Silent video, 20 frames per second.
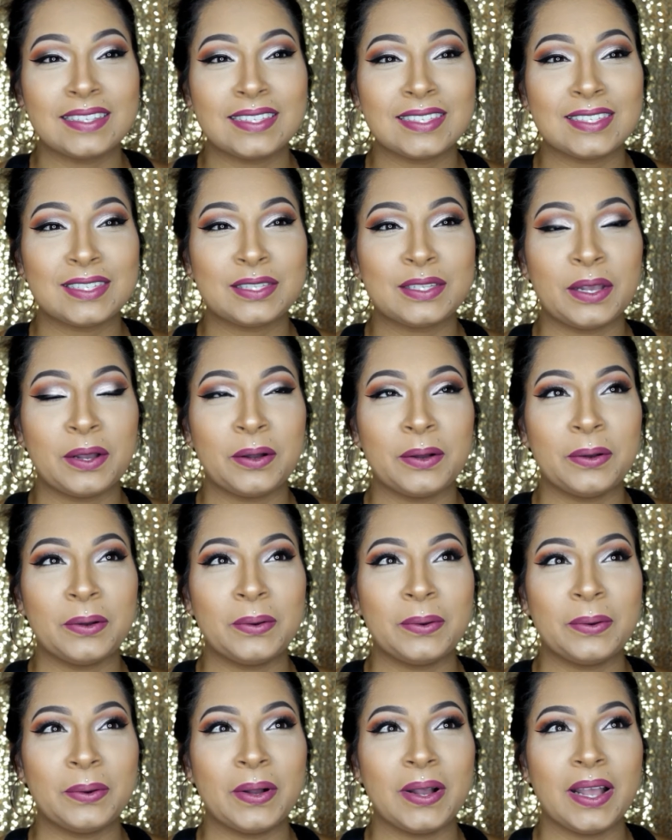
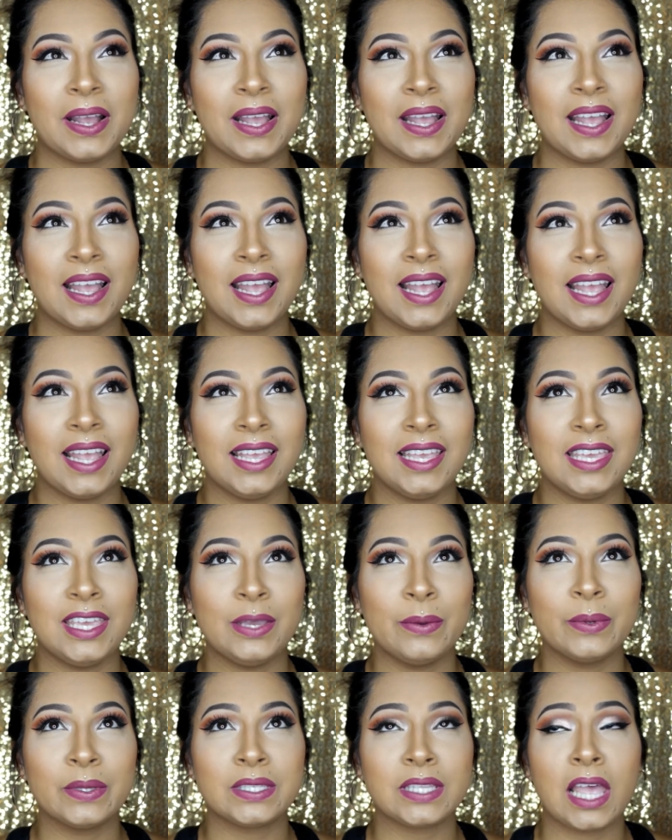So
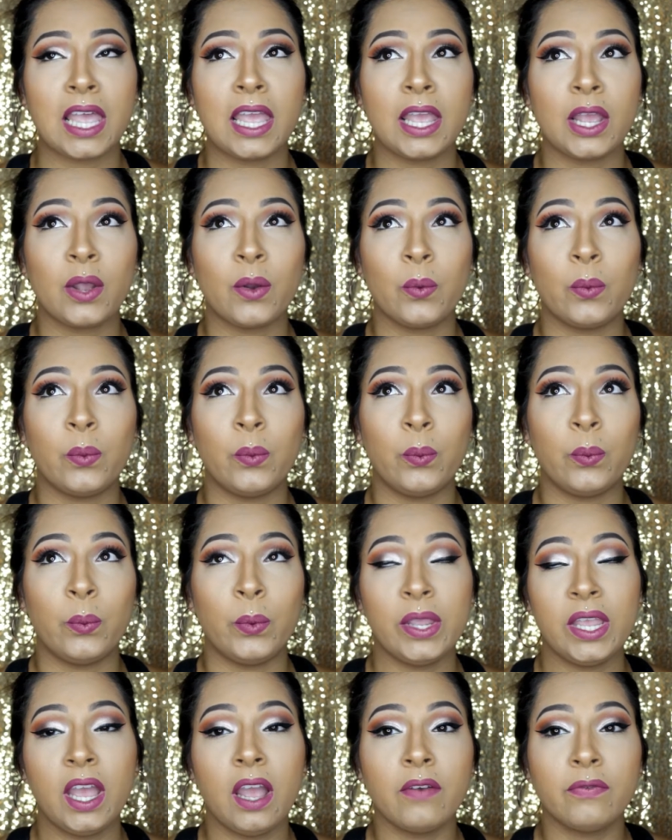he was like,
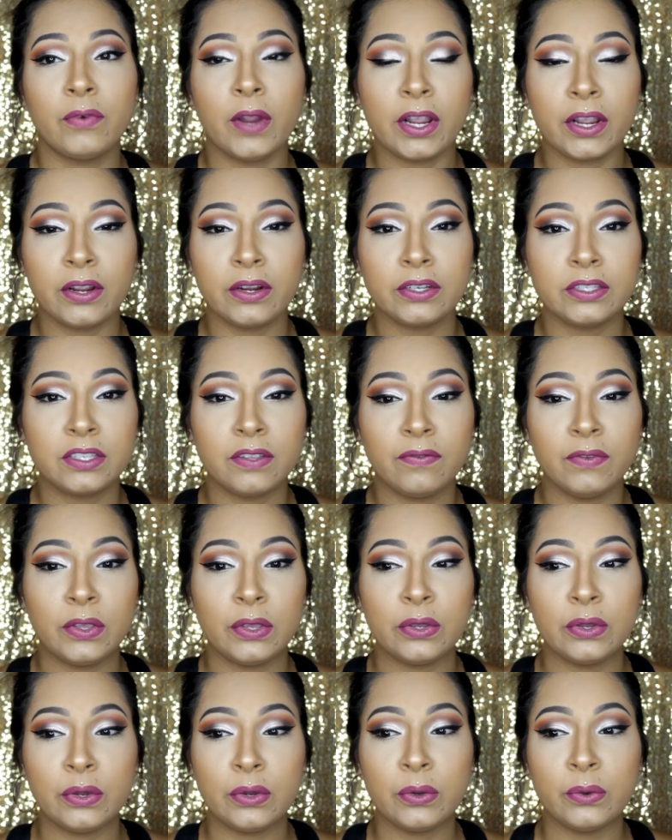we have records of
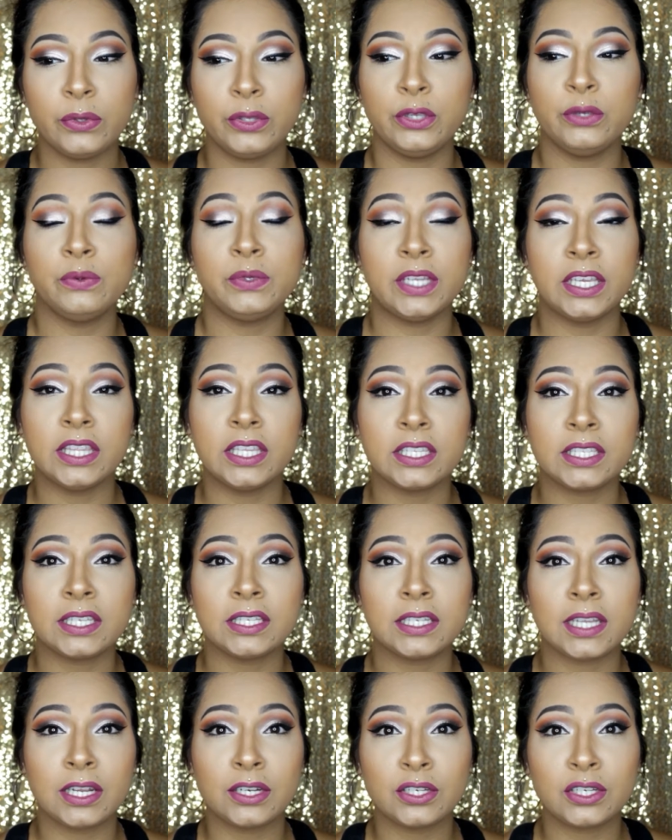you. You did this
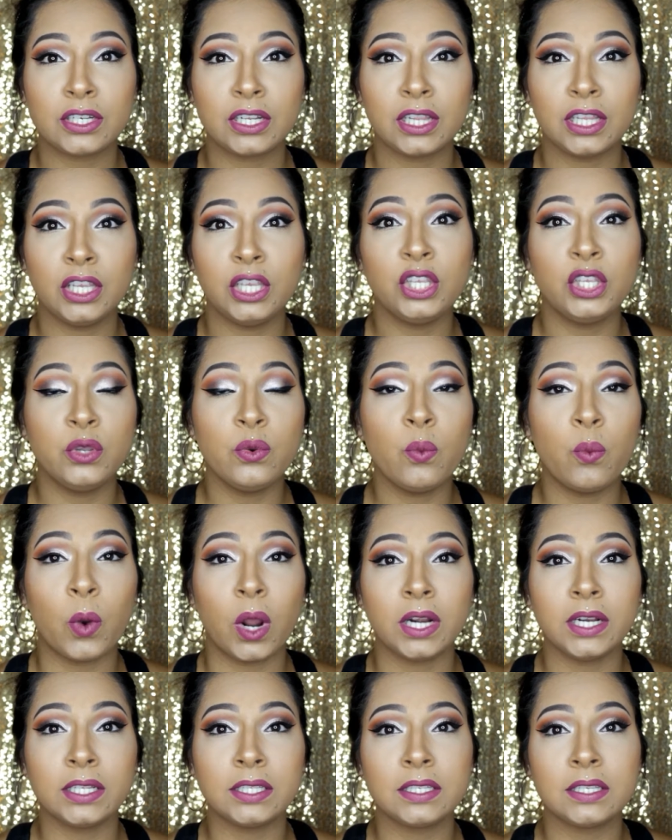intentionally. You
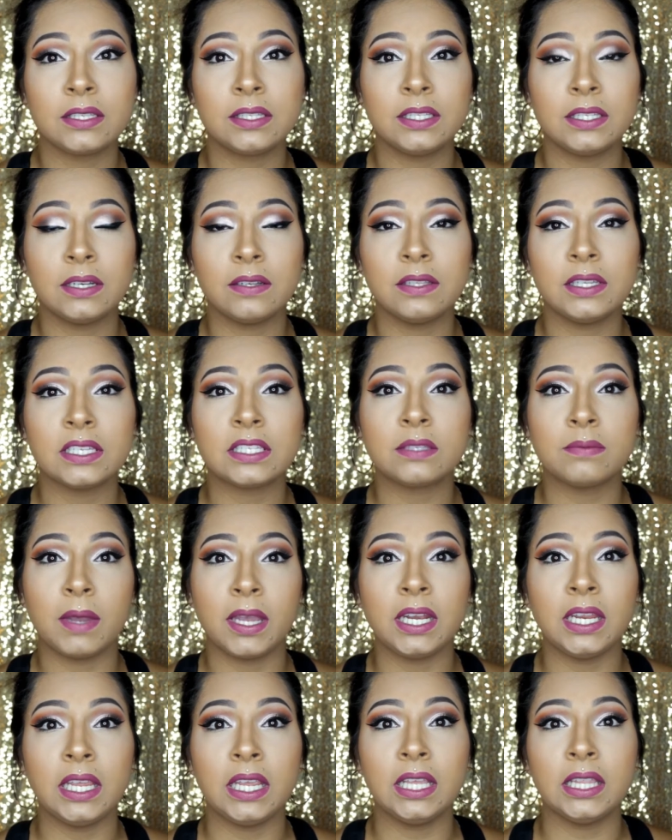wanted to steal this
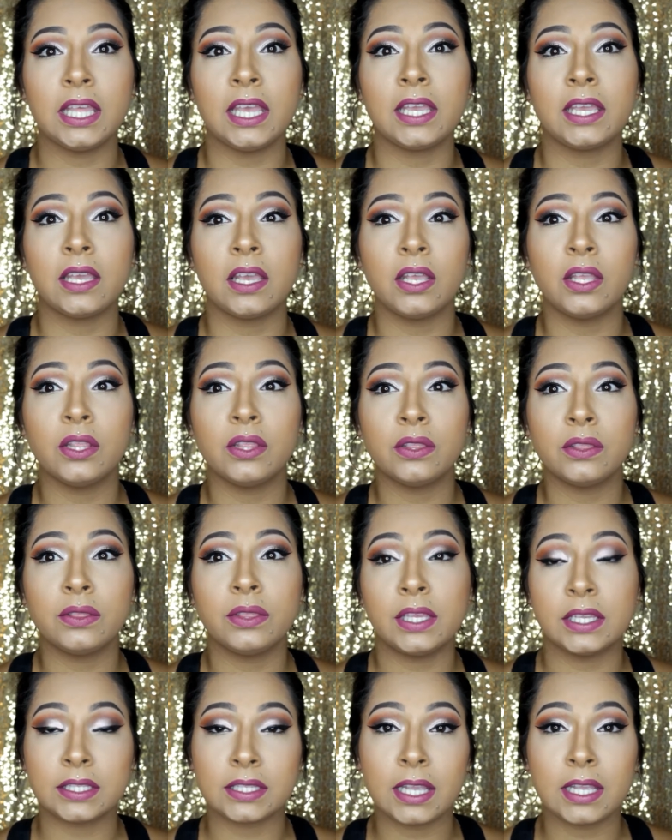money. Like
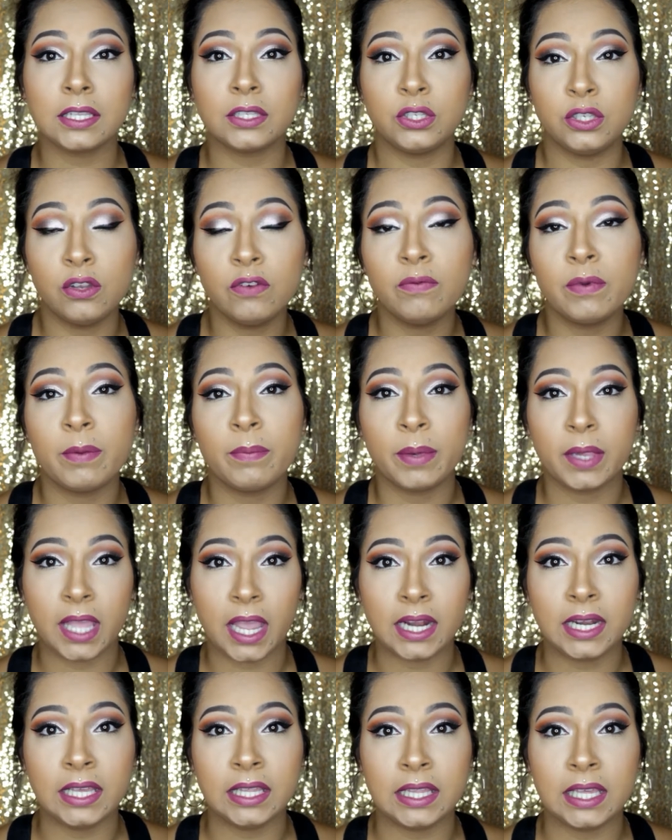this, you've been
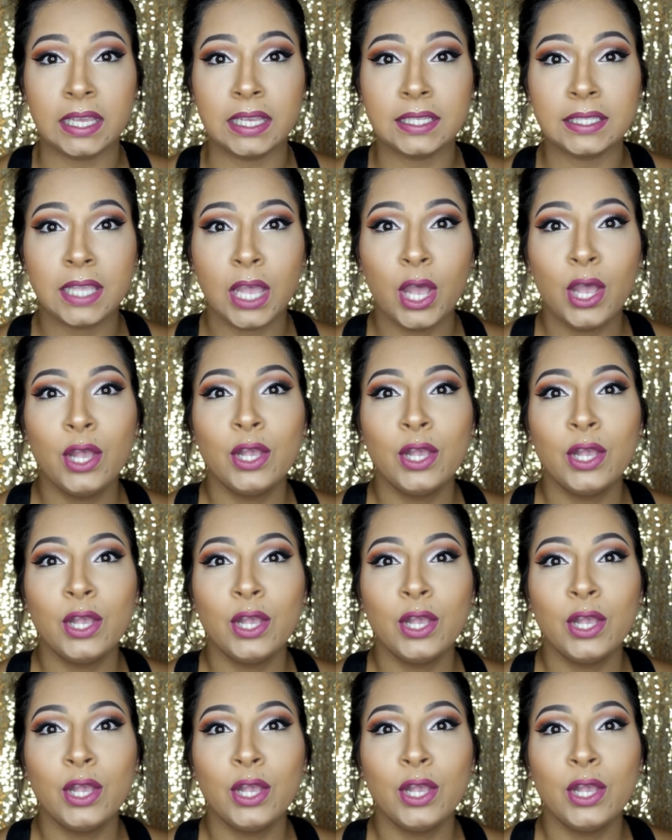planning this.